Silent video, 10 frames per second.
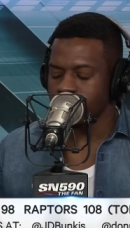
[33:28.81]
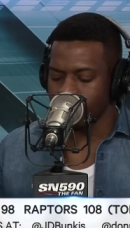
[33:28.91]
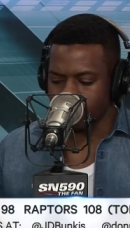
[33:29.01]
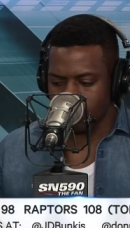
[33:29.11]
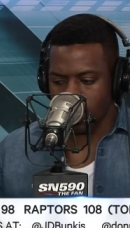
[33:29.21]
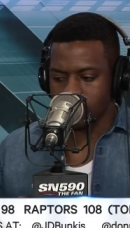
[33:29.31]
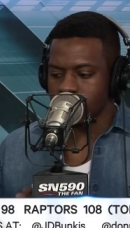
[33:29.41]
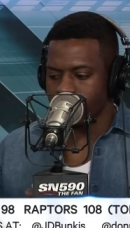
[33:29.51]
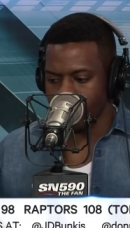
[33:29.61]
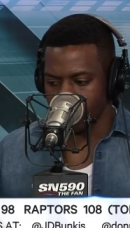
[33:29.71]
but
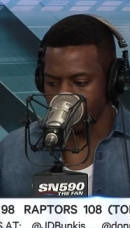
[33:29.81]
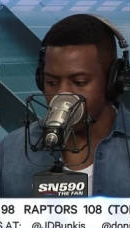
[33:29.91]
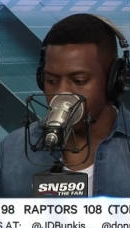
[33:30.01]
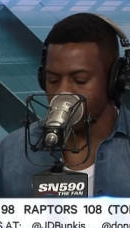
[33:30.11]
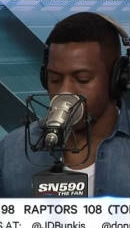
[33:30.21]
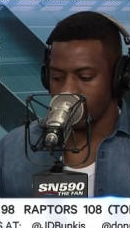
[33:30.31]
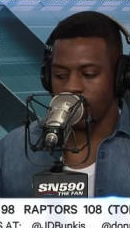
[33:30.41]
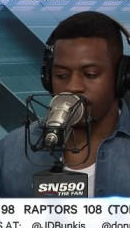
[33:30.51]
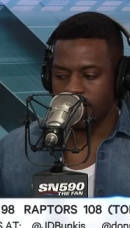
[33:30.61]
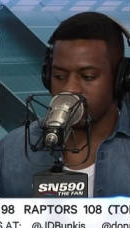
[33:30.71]
Washington a very good
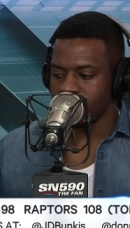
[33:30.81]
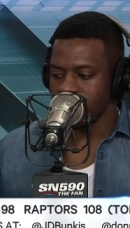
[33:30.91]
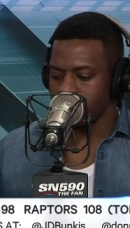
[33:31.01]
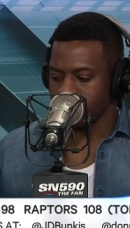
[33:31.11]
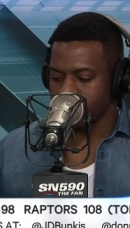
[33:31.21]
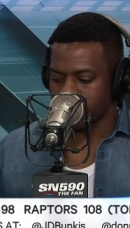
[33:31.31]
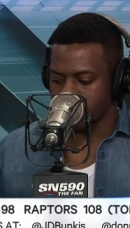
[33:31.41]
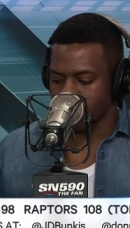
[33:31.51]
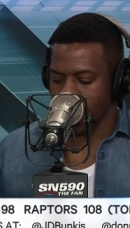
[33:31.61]
offensive team, especially in the